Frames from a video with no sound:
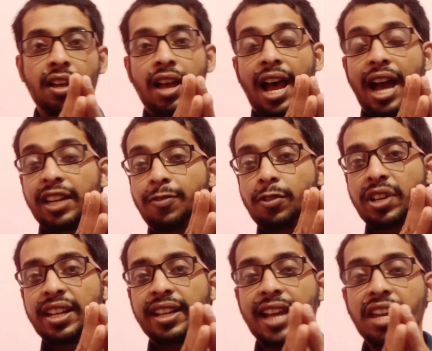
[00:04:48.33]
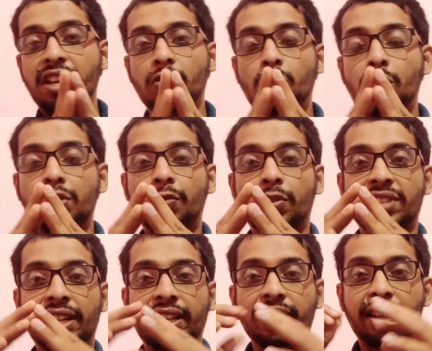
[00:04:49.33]
And if you need a career coach for
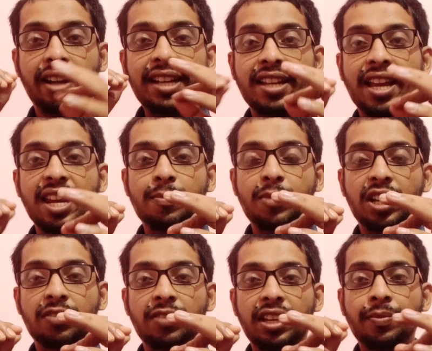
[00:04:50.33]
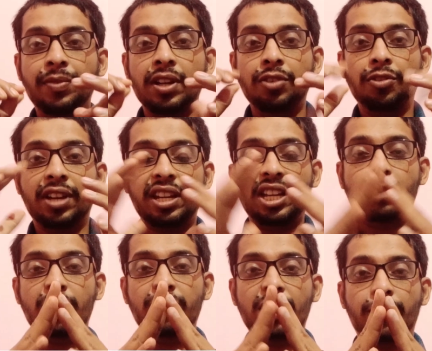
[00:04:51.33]
selecting the right career pathway, you can reach
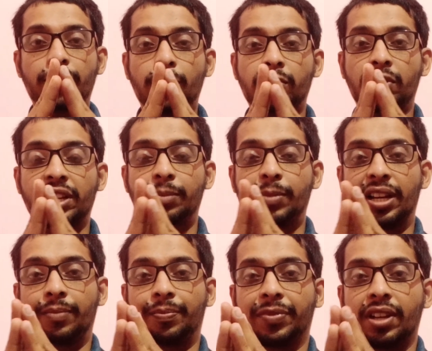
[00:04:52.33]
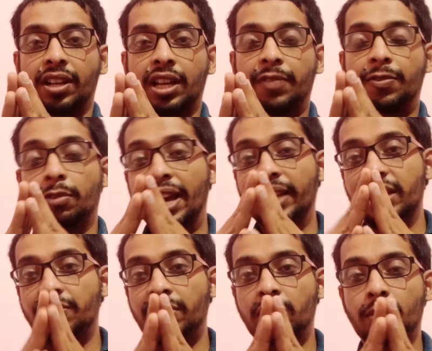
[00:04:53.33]
me via phone or email. If you like this
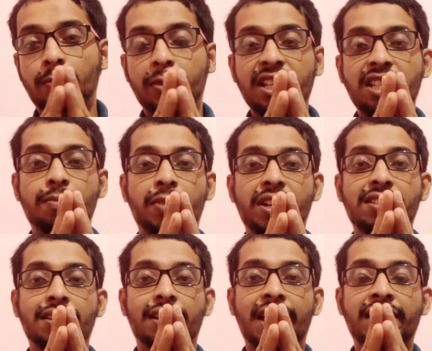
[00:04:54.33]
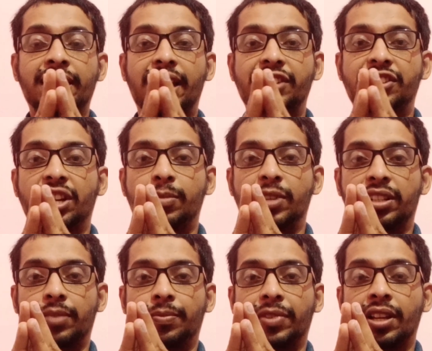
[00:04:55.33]
video, please press like and share
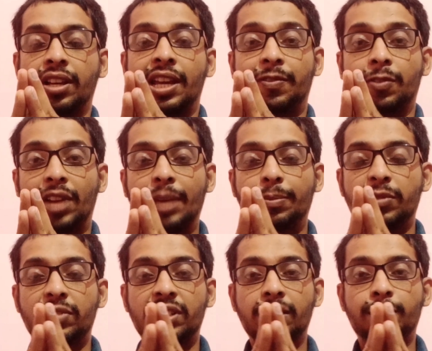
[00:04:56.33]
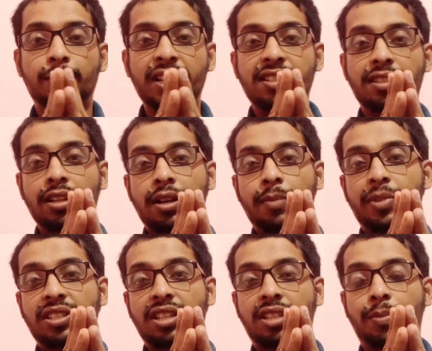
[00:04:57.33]
button. If you like my work, please press
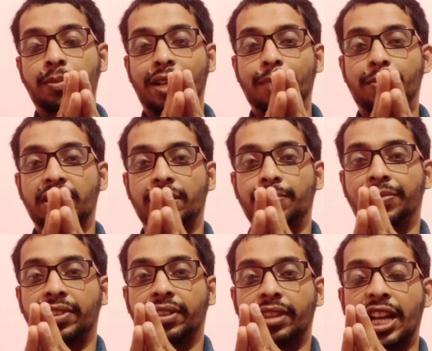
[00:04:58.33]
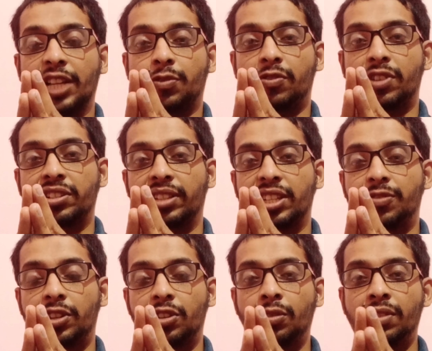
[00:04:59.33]
the subscribe button. Thanks for watching this
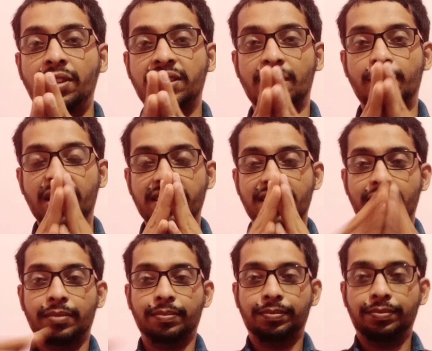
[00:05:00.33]
video. Stay blessed.